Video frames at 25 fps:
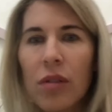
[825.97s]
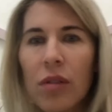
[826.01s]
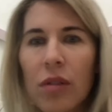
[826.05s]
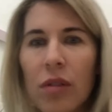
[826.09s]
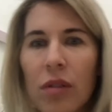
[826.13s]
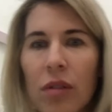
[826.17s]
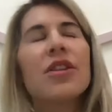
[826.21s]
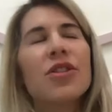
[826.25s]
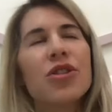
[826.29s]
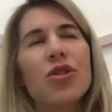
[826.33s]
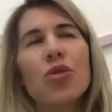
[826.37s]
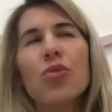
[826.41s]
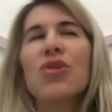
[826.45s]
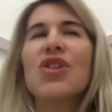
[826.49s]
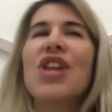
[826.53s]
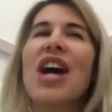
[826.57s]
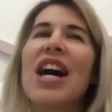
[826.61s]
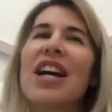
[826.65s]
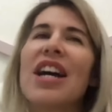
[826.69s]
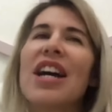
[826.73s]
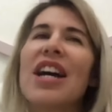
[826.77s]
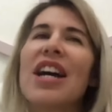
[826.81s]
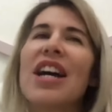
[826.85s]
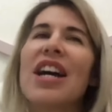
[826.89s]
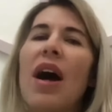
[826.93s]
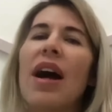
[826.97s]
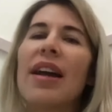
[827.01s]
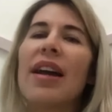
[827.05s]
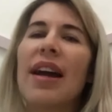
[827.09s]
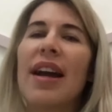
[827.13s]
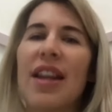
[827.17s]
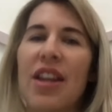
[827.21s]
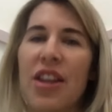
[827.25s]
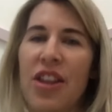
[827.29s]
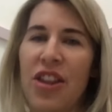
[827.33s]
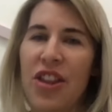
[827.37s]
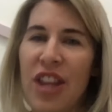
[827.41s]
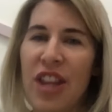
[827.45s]
So that's why I
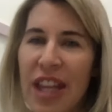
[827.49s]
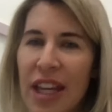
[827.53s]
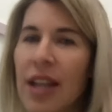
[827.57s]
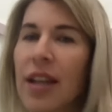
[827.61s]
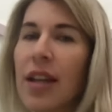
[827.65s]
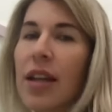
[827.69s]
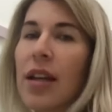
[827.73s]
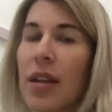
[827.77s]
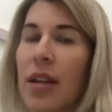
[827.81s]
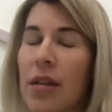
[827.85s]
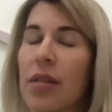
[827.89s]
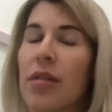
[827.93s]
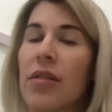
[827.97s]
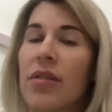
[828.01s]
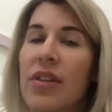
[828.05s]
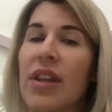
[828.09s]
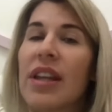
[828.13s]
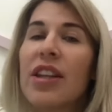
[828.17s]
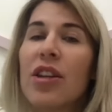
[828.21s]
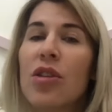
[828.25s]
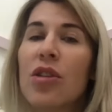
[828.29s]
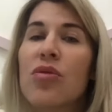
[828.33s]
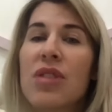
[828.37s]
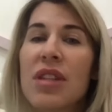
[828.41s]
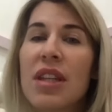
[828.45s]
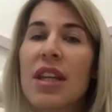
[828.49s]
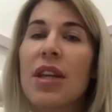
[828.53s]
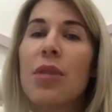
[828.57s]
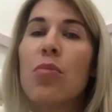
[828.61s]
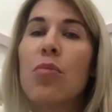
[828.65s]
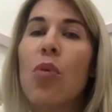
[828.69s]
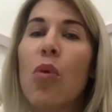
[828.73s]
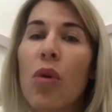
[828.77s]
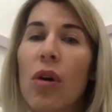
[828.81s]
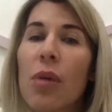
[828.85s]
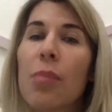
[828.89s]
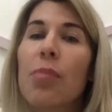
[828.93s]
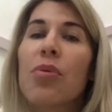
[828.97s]
think that you see
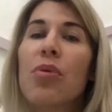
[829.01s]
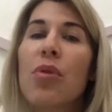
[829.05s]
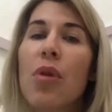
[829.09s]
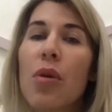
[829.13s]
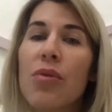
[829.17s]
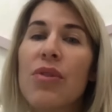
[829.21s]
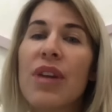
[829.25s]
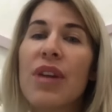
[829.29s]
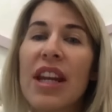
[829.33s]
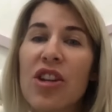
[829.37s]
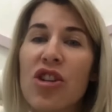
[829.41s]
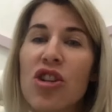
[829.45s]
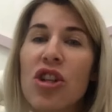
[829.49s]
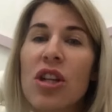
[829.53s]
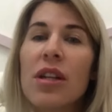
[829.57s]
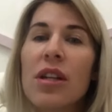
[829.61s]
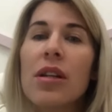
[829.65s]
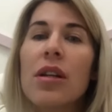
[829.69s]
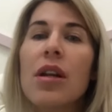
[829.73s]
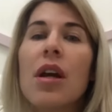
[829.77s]
more pronation